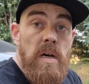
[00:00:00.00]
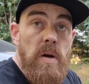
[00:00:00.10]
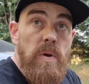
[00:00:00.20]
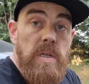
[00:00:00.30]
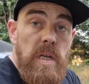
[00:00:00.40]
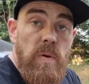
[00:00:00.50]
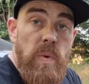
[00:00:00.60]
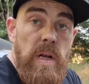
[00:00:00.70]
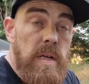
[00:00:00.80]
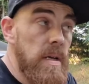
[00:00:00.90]
I want to start
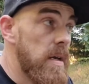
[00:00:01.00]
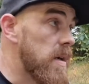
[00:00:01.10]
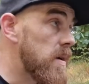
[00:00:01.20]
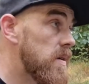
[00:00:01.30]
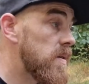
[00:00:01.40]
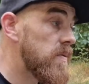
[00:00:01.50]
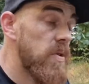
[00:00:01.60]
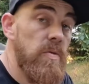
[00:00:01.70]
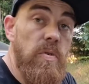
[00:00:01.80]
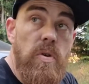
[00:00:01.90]
welding the
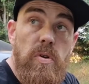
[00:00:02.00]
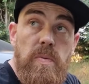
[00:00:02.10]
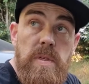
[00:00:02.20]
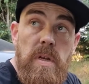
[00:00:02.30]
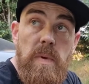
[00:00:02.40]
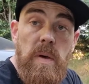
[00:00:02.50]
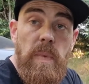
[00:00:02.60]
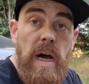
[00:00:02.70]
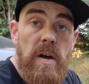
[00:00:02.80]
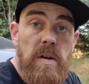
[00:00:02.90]
front roll hoops to the main
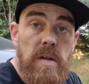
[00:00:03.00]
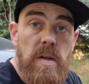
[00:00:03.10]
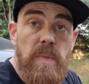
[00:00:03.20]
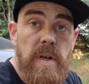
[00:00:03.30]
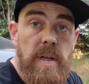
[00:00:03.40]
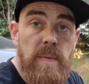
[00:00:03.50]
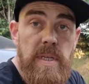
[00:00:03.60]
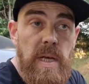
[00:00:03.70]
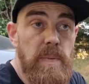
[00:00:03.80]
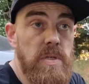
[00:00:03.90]
bar, and by the time
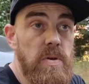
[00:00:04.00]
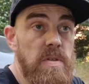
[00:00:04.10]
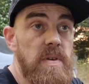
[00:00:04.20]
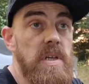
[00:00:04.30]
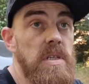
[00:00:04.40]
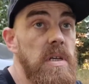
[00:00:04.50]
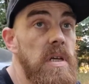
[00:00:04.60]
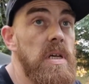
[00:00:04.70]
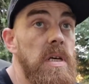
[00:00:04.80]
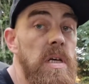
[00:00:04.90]
this episode is finished,
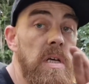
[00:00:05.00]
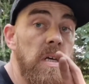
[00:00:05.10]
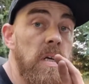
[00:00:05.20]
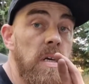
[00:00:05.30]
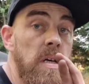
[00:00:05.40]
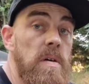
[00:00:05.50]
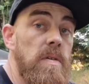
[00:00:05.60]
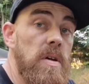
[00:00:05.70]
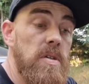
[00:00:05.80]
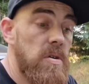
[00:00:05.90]

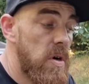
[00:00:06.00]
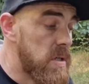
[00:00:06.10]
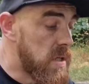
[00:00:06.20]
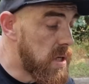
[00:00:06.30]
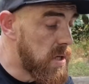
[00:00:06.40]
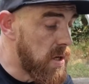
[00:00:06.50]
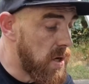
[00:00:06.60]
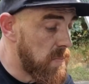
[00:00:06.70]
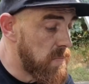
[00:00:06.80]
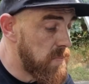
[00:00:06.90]
fingers crossed.
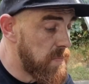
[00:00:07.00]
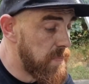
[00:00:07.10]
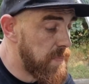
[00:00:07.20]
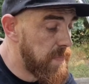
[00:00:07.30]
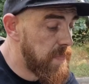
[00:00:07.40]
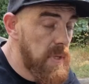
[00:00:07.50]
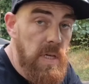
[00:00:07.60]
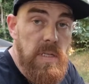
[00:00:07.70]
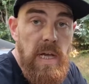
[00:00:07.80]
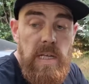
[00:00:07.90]

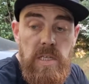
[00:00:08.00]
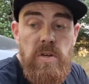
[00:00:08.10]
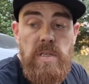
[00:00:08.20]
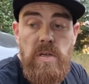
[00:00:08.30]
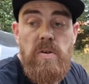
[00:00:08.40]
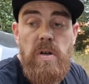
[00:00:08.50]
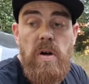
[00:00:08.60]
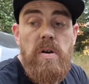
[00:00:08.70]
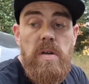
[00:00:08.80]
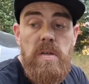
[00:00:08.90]
It's getting easier as I go
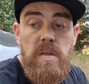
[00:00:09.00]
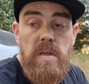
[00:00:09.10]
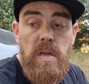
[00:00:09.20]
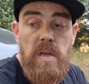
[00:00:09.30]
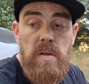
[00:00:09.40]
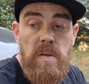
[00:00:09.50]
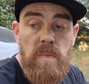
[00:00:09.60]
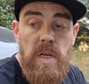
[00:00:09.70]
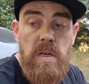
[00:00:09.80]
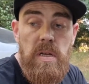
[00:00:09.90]
along,
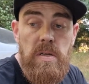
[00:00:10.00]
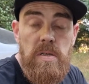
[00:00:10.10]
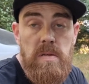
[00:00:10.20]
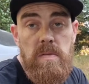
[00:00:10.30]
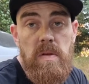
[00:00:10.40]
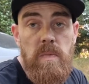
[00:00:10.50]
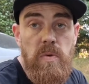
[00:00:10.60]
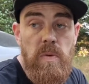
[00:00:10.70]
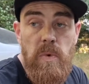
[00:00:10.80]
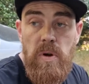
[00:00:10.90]
mainly because I'm
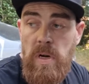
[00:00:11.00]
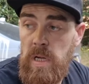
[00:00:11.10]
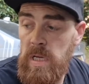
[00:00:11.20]
doing more.